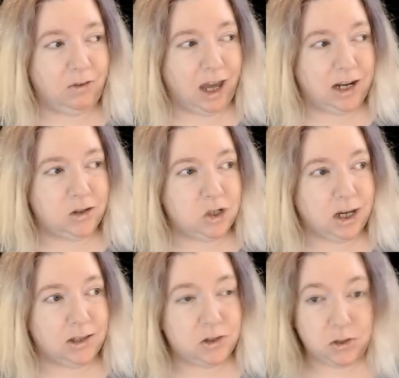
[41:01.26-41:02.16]
had a
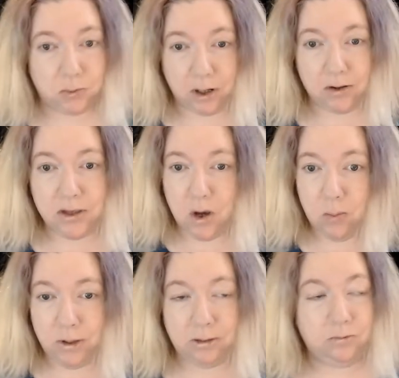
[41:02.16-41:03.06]
chance to wear the
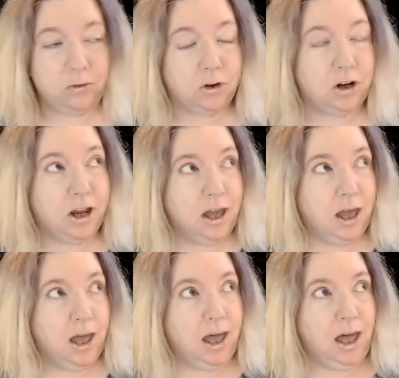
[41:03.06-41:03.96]
Opium for
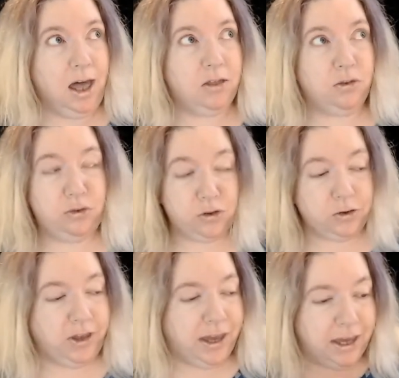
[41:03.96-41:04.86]
the
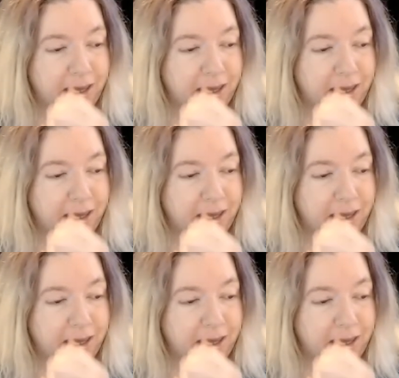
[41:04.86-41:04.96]
full day,